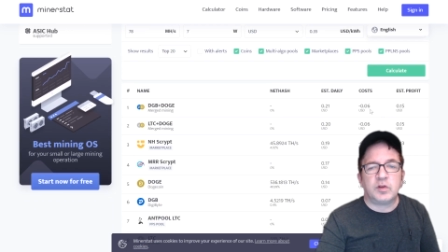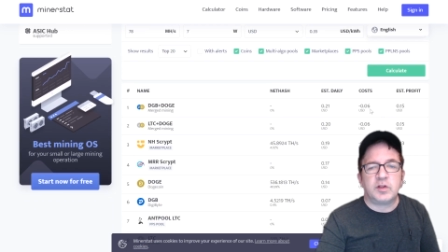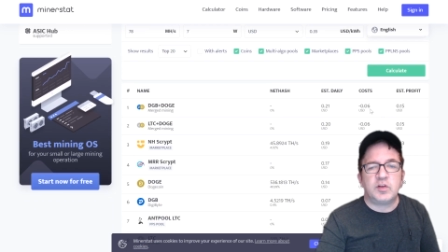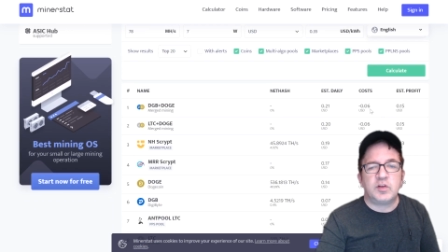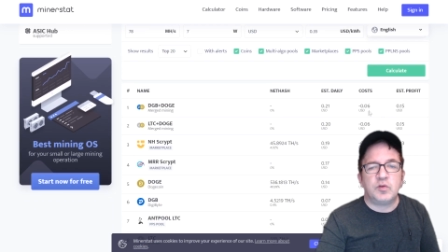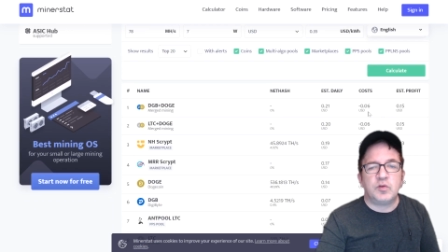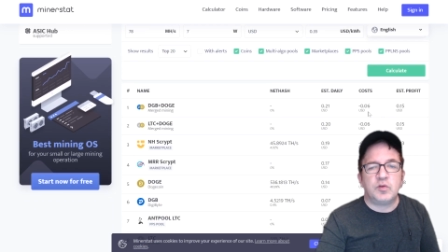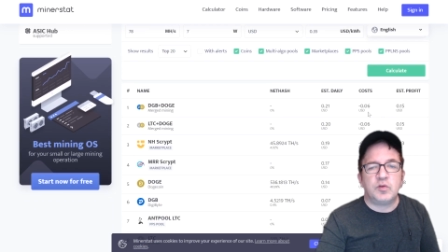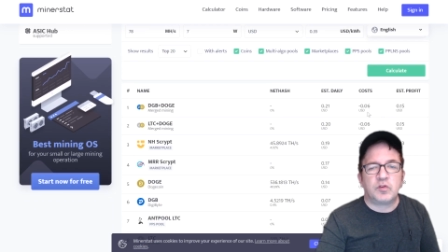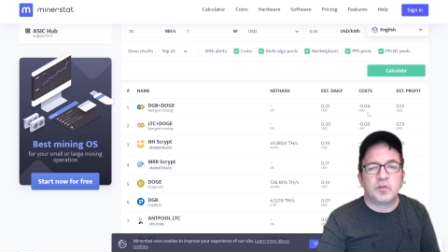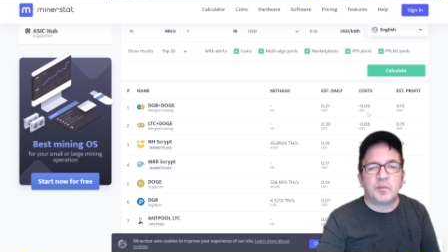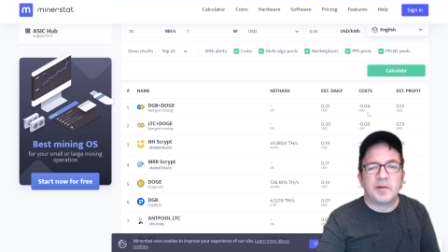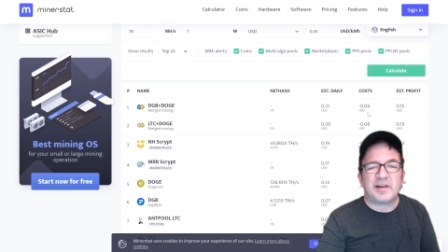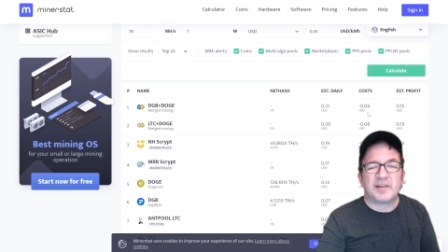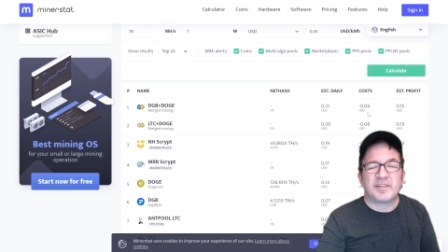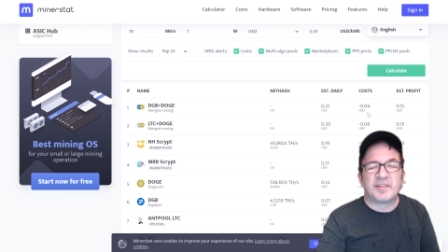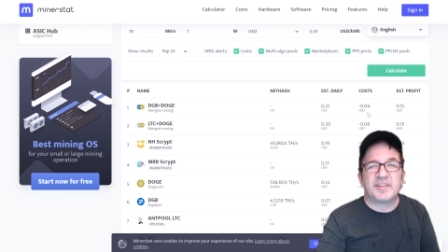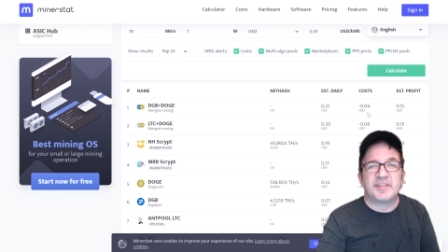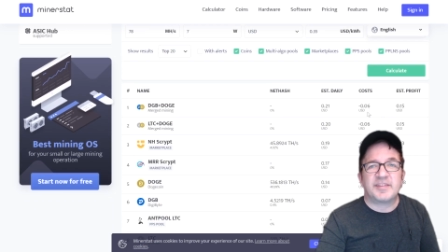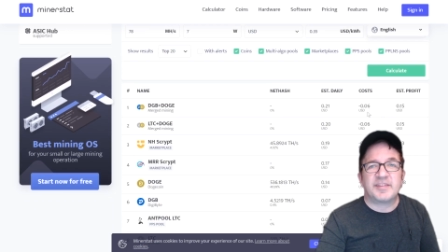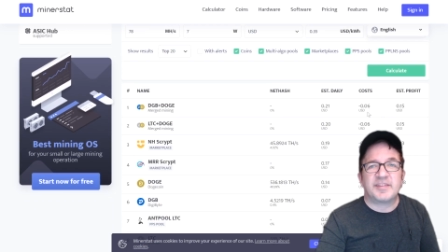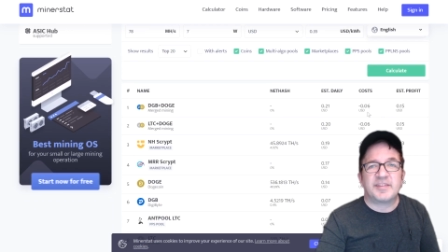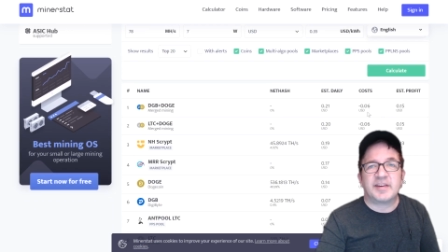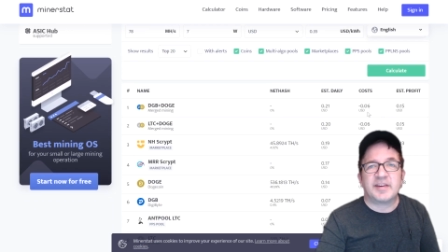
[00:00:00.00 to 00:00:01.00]
use about
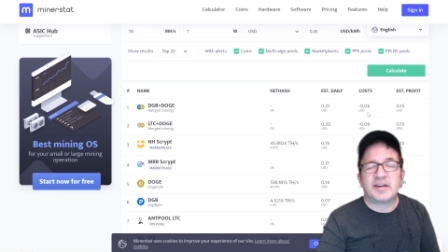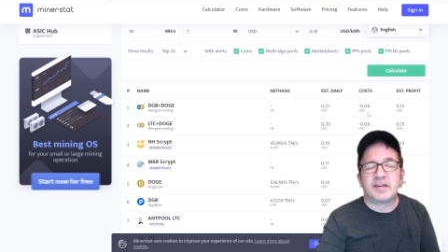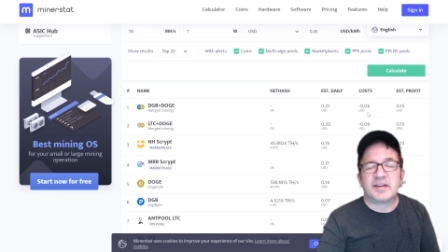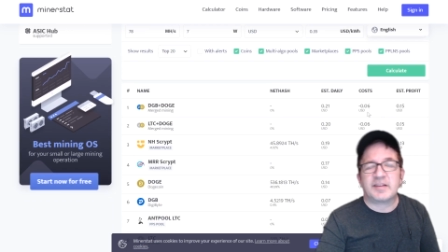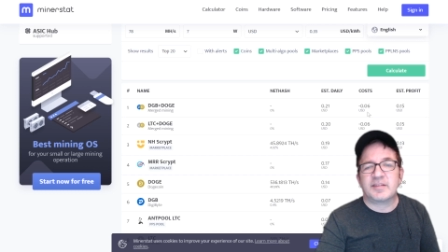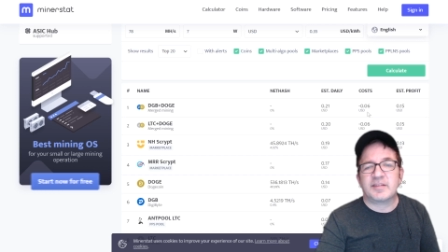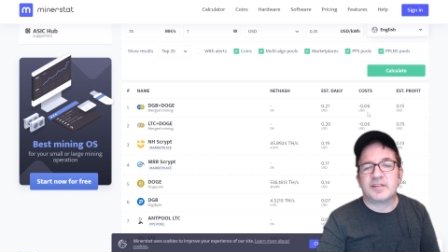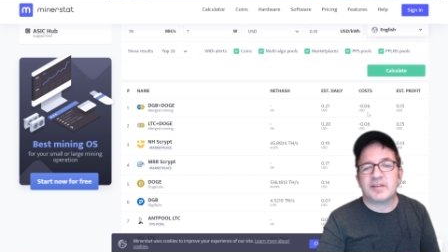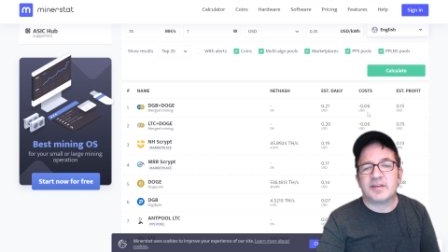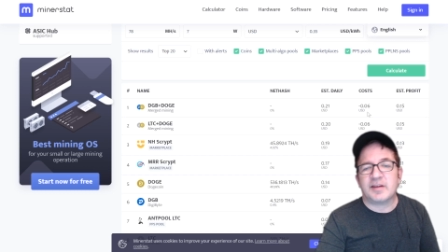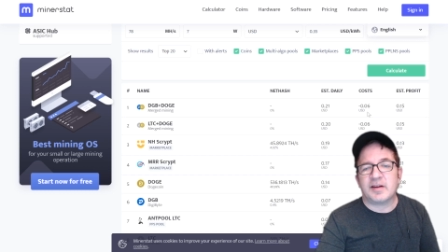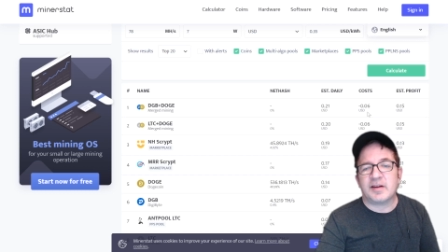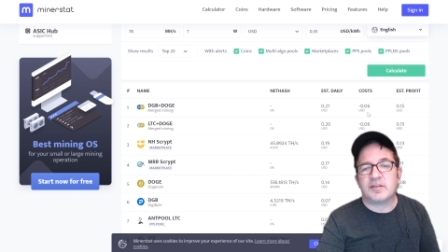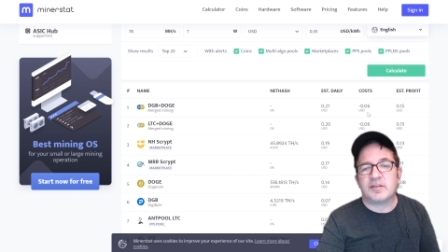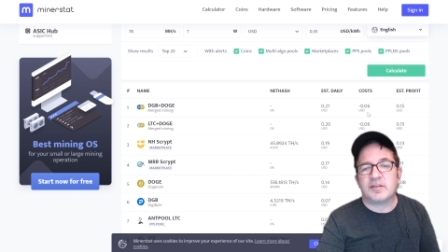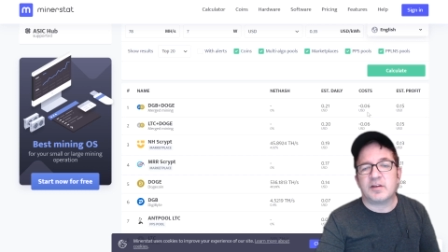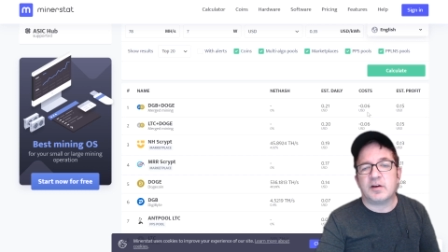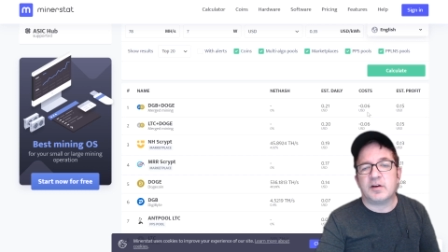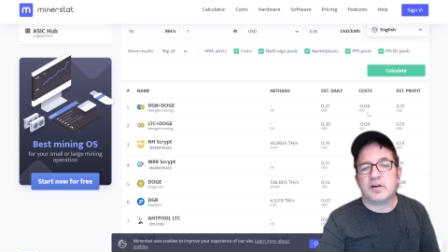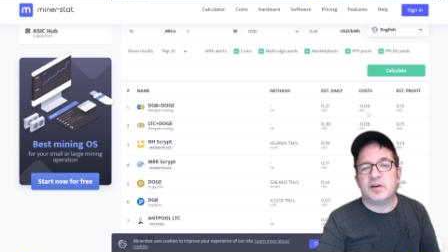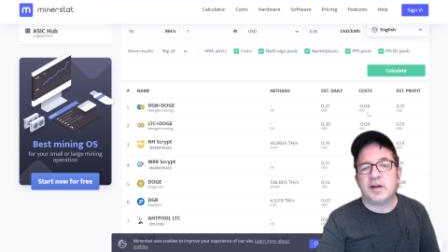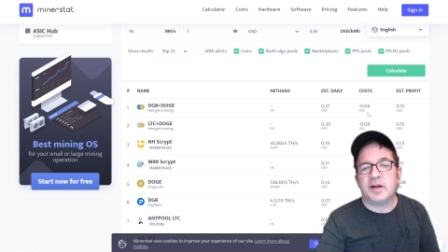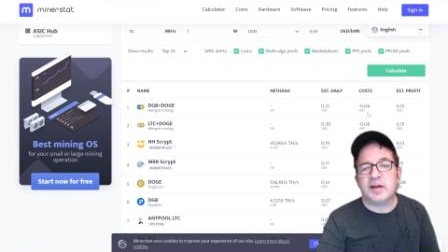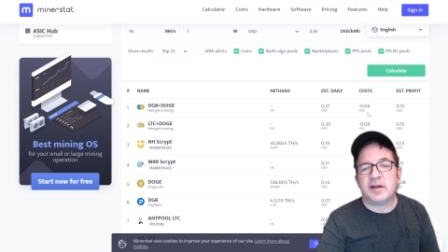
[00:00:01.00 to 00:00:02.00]
six cents a
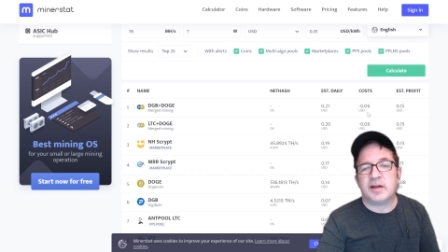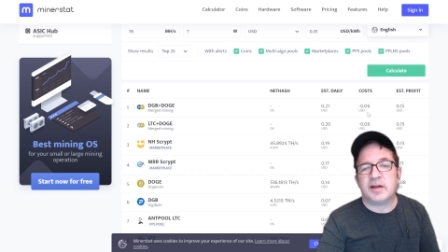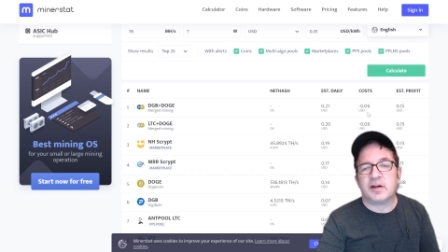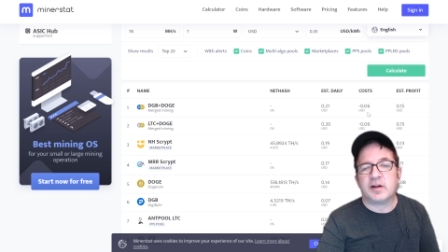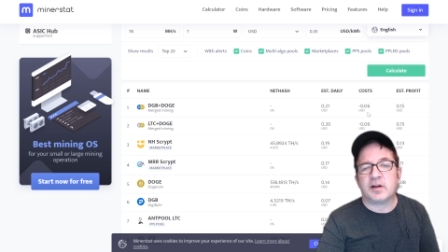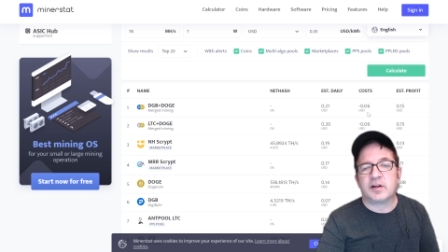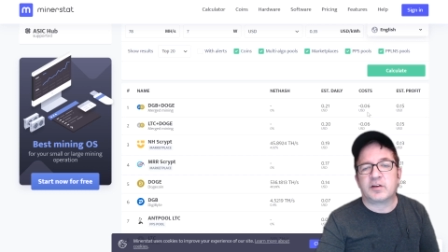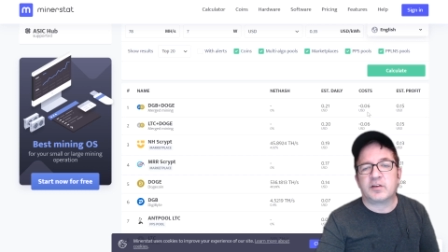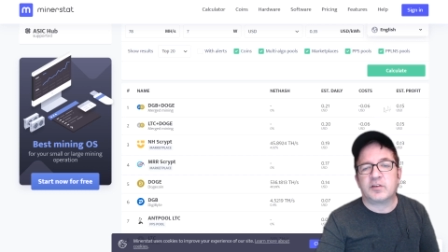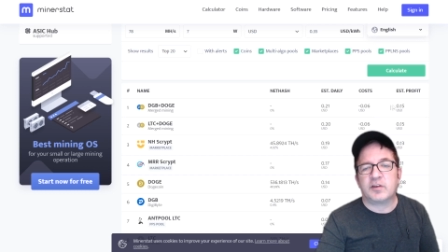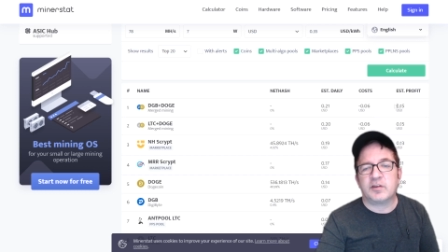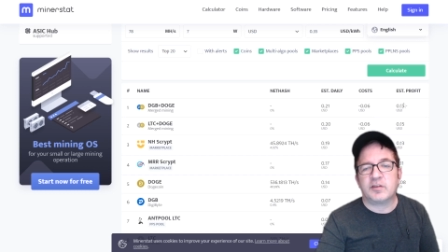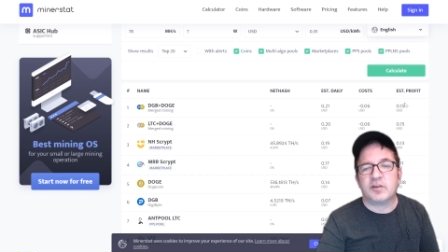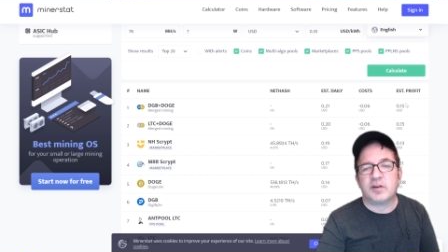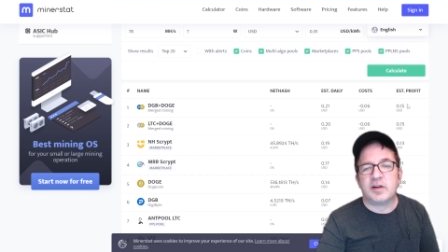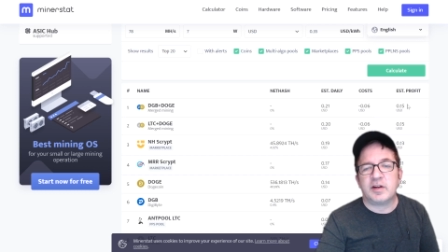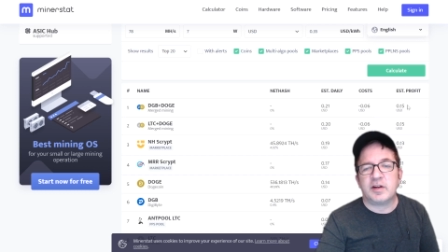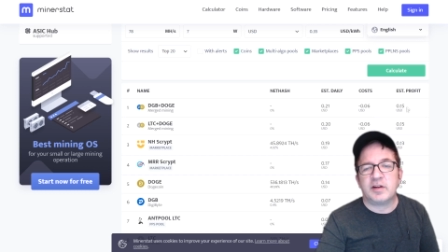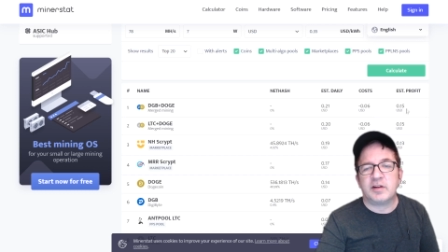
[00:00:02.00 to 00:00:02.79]
day in electricity,